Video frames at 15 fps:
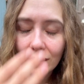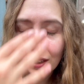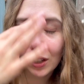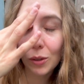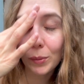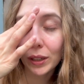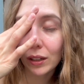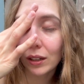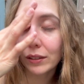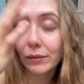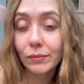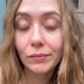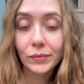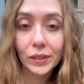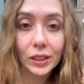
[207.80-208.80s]
oh my god
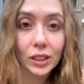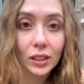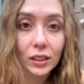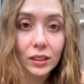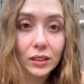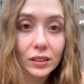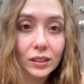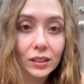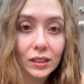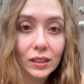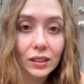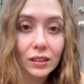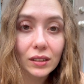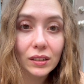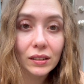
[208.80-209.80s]
the
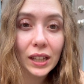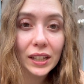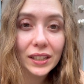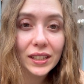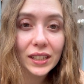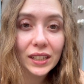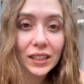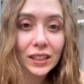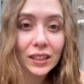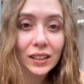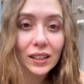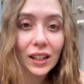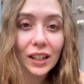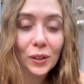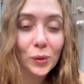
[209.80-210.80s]
that scene
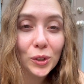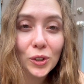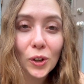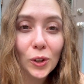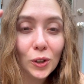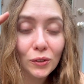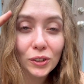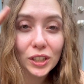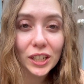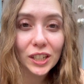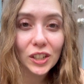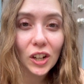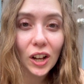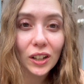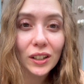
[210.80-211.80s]
it was all over
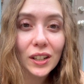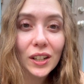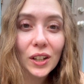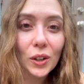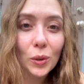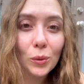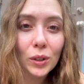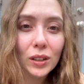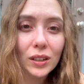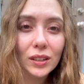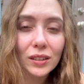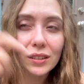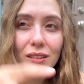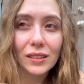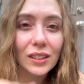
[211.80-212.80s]
TikTok
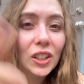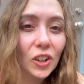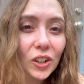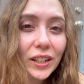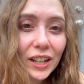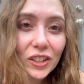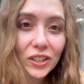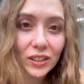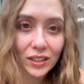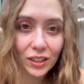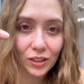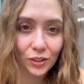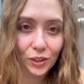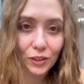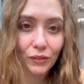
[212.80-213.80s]
where the Kardashian
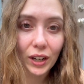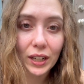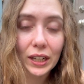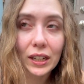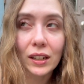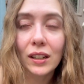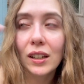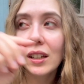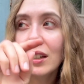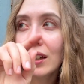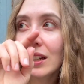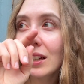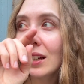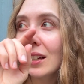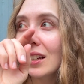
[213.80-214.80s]
sisters fighting
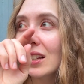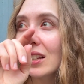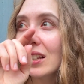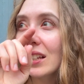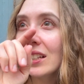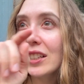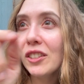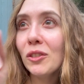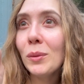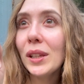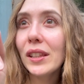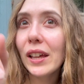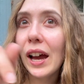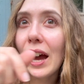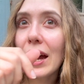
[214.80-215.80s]
is giving me
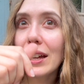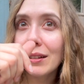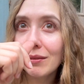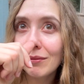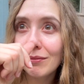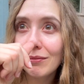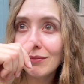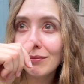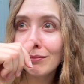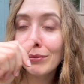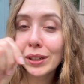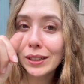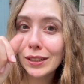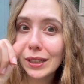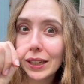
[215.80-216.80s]
that
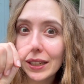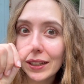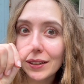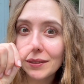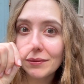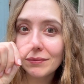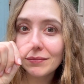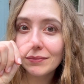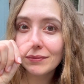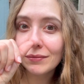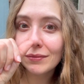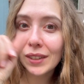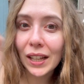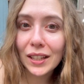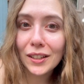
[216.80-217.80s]
but it's like
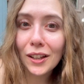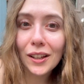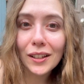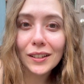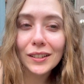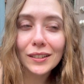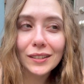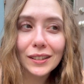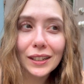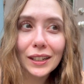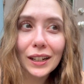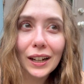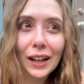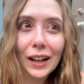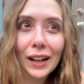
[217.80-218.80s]
that's not
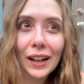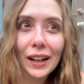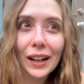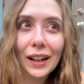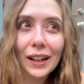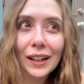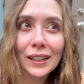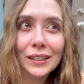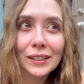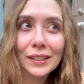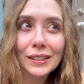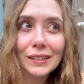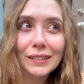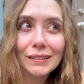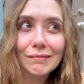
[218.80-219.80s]
an